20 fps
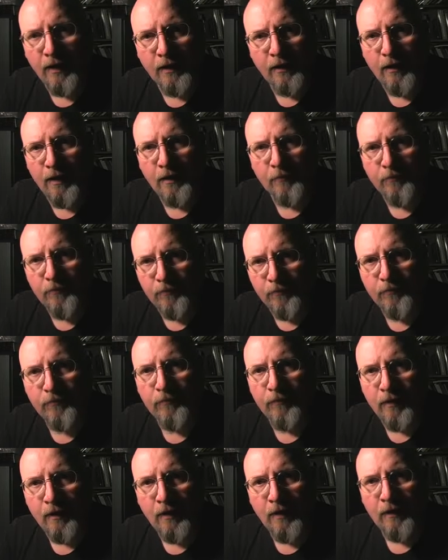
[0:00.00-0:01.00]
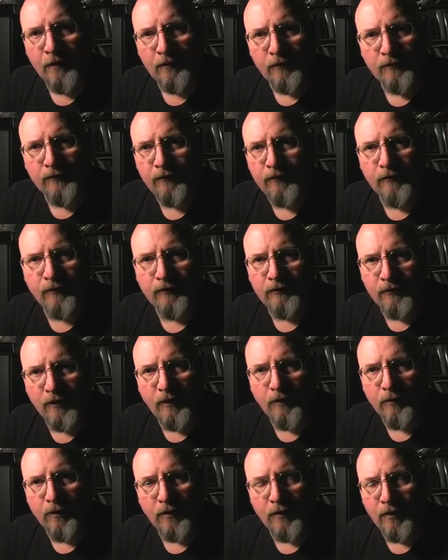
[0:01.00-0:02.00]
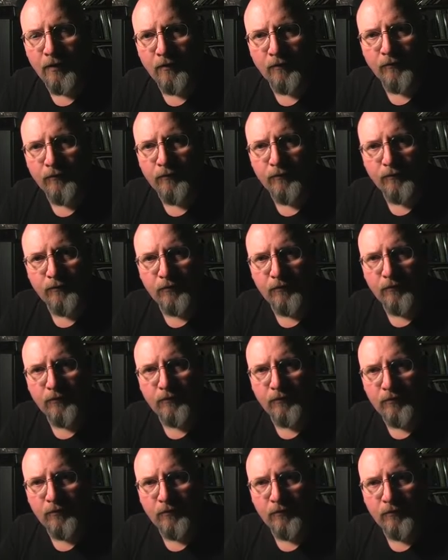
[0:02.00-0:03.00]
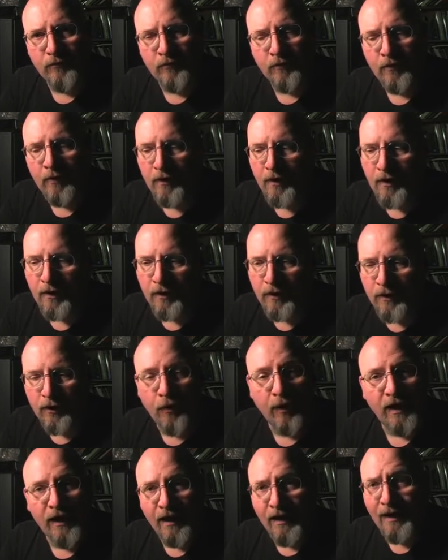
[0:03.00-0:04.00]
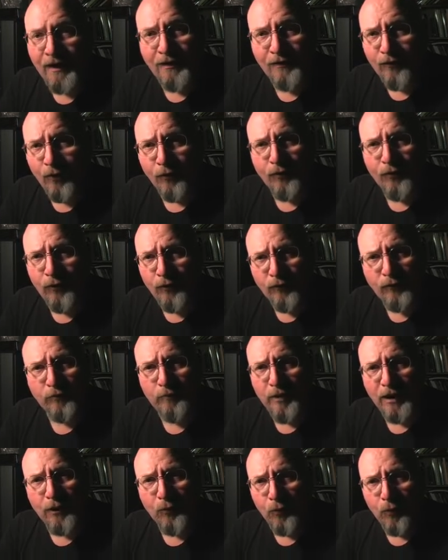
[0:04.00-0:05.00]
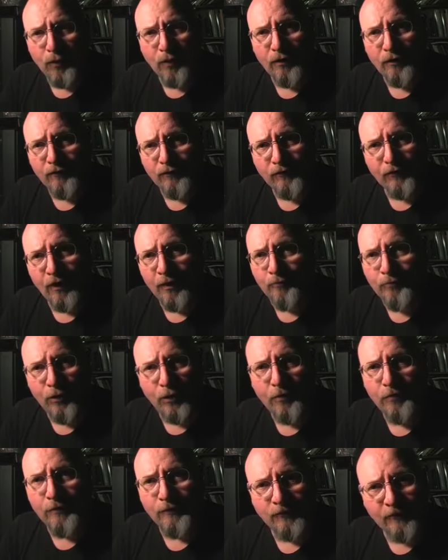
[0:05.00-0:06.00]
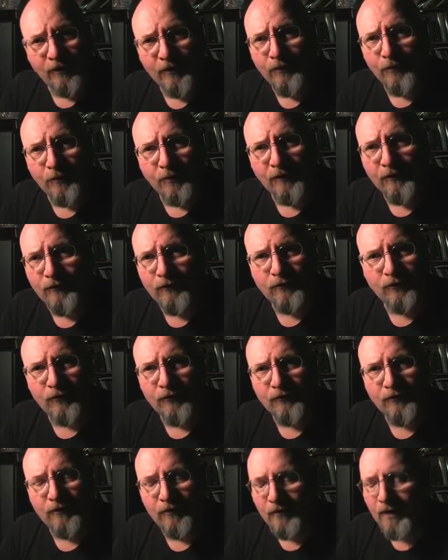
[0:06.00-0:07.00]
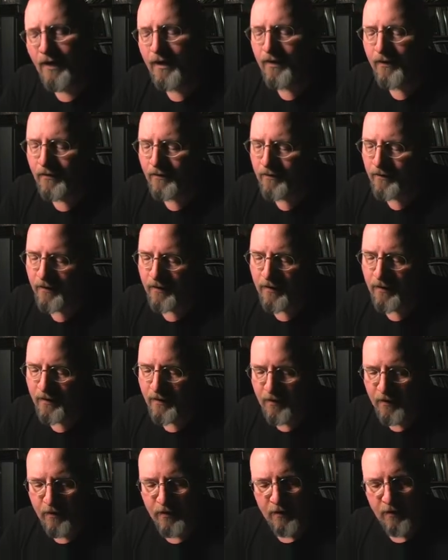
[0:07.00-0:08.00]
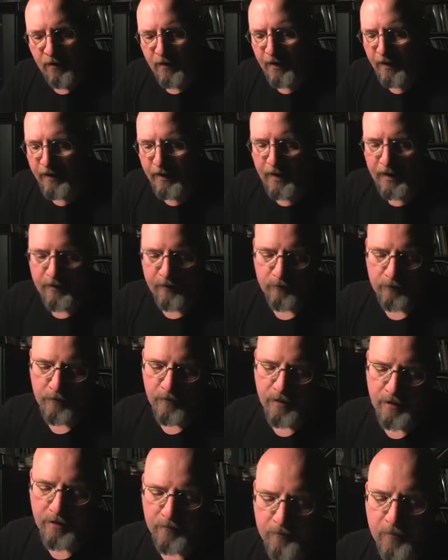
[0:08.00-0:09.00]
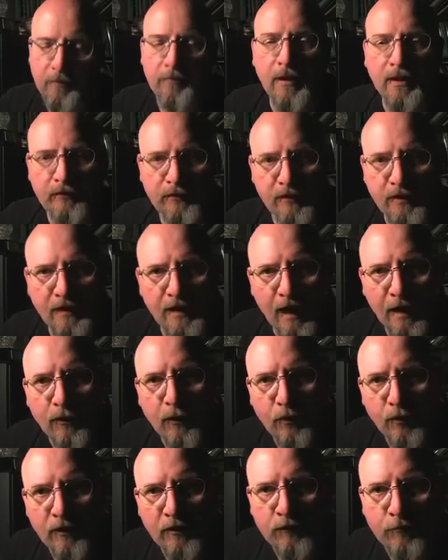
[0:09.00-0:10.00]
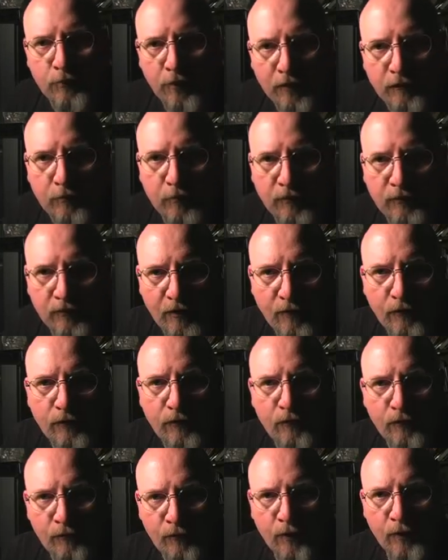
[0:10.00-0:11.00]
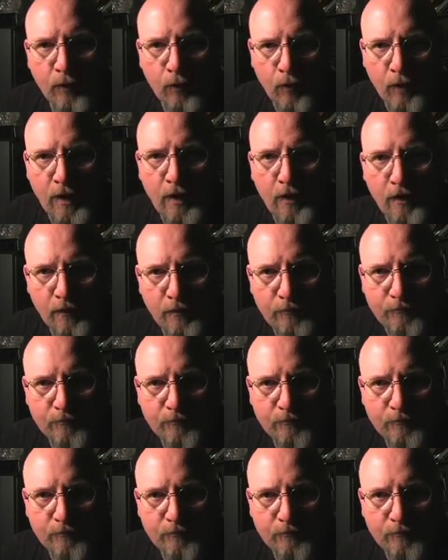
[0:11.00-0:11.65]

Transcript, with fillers: I, I this is the secret of, you know, I, and I don't use big words on purpose either. It's just I, I can't explain it. But basically, I don't express myself very well.